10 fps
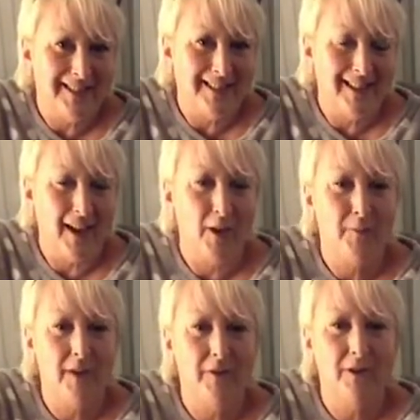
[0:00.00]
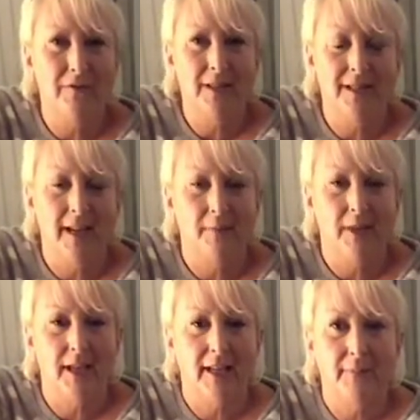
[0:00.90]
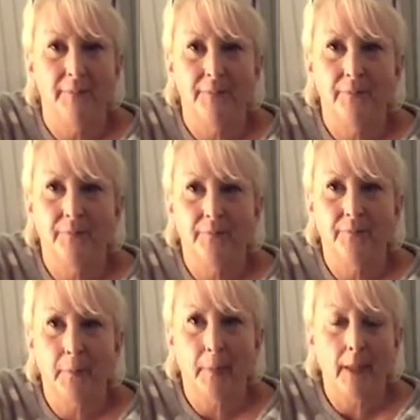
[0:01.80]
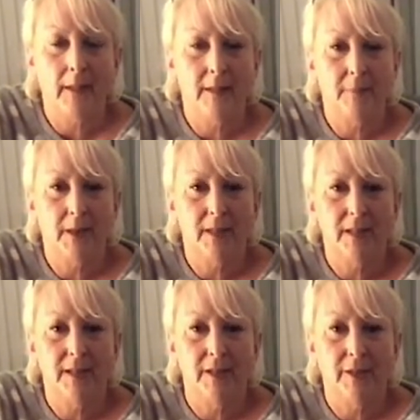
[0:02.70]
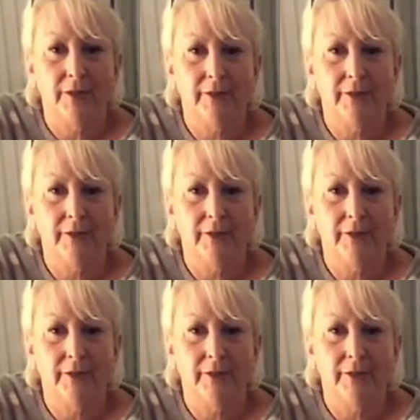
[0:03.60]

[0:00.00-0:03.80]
I hope you have a lovely time, darling. Speak to you soon.